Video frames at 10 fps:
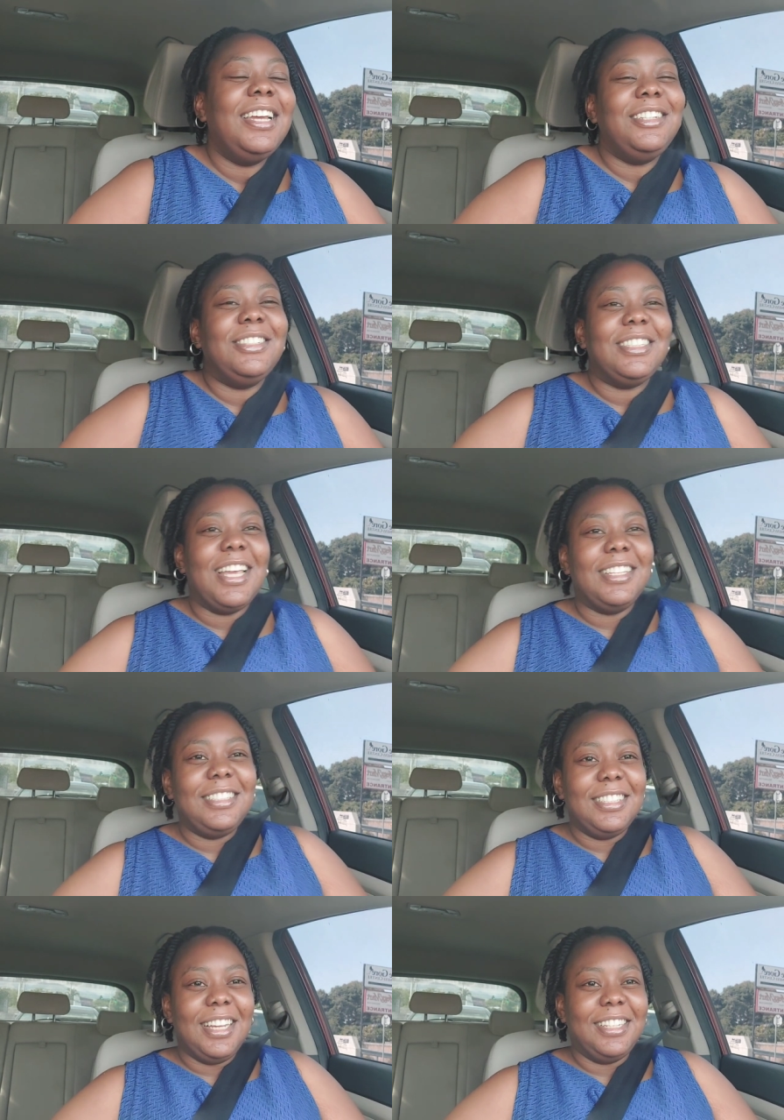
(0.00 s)
anyways i'll
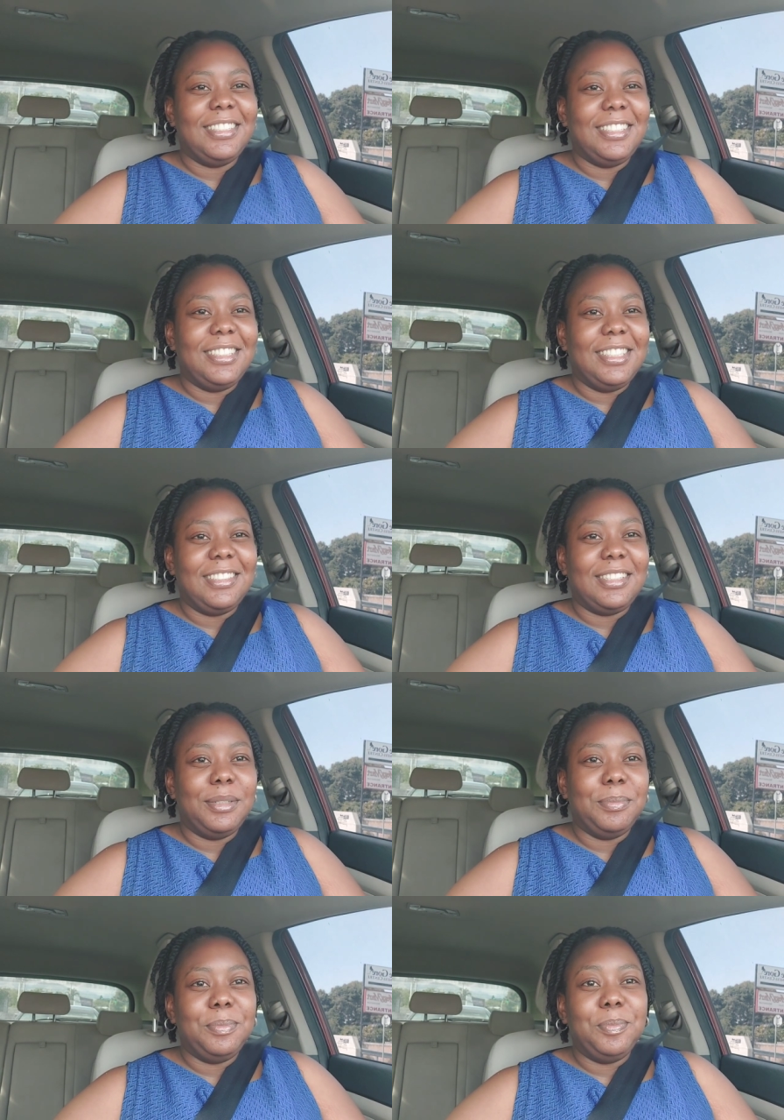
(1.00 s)
see you guys in the next
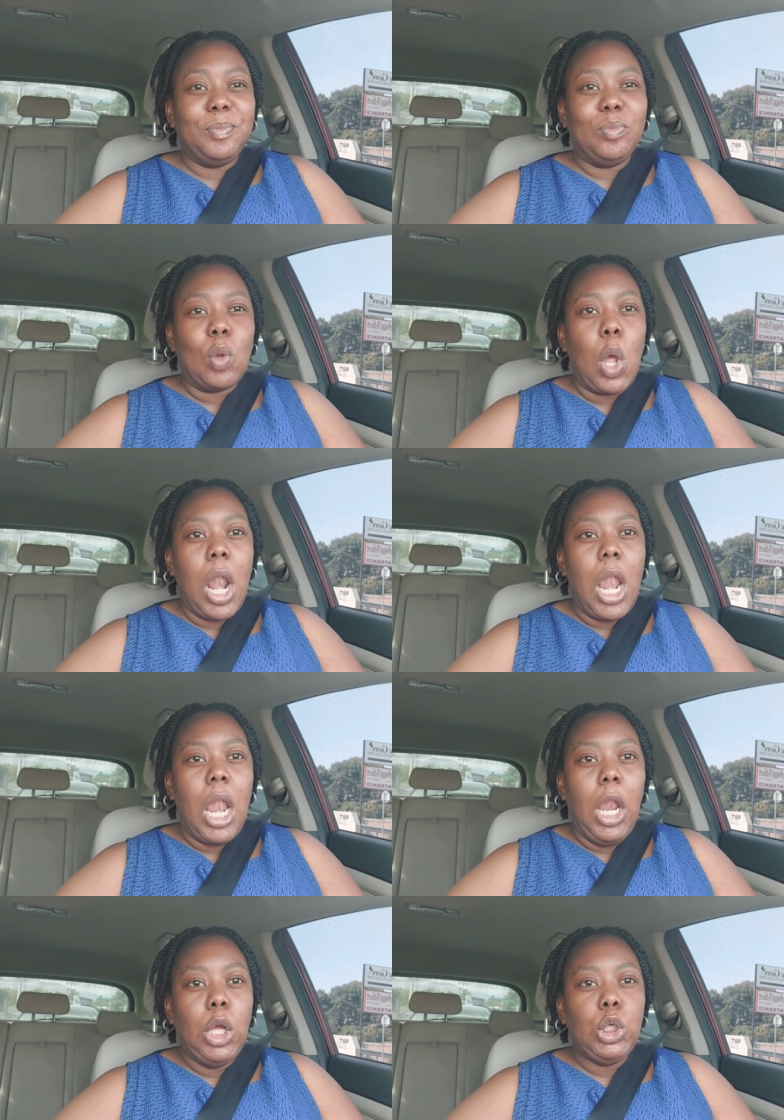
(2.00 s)
clip
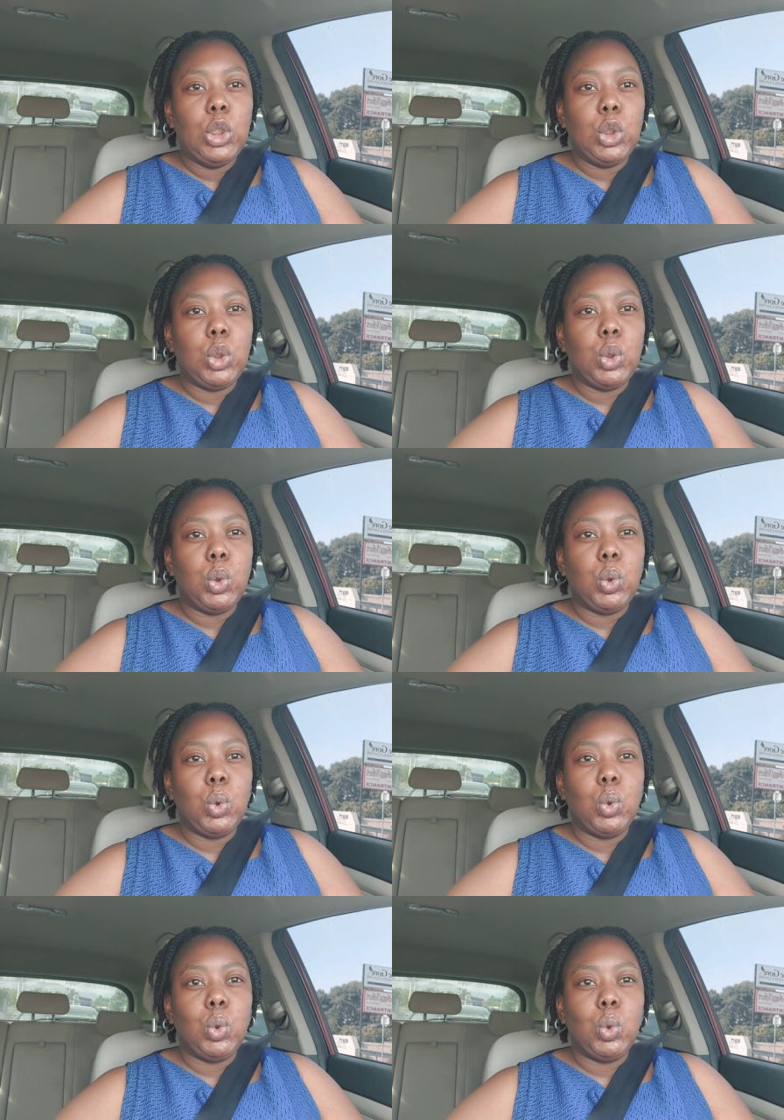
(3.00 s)

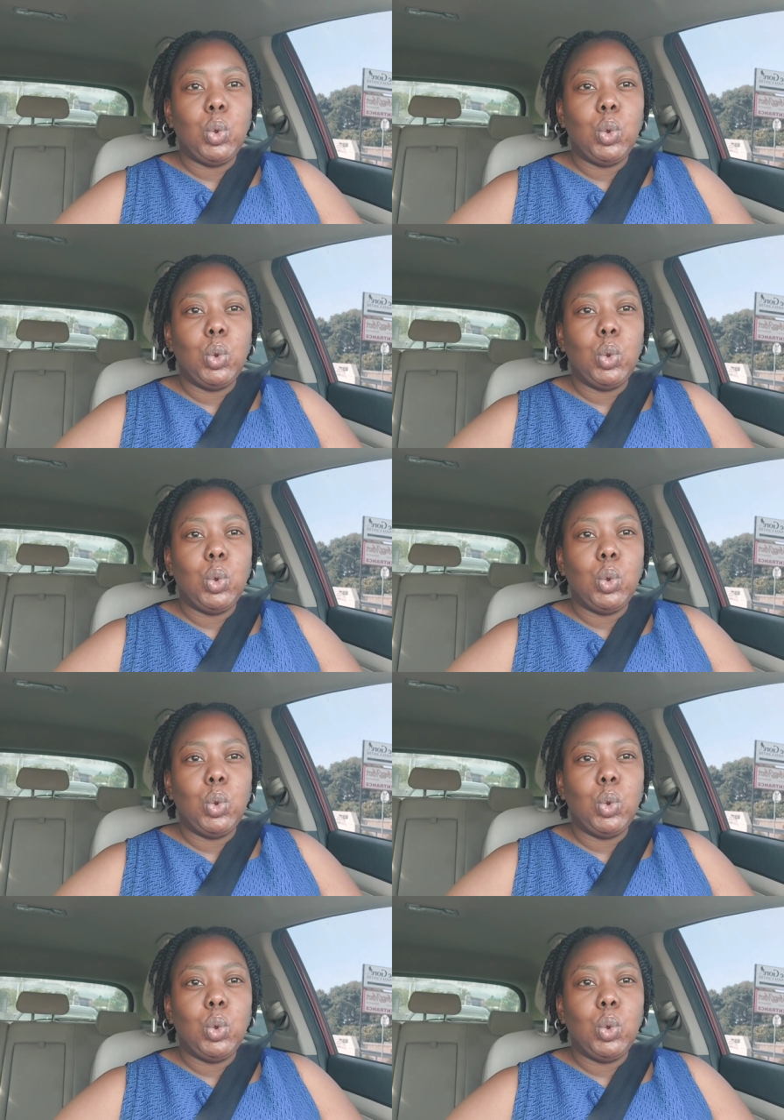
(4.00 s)
later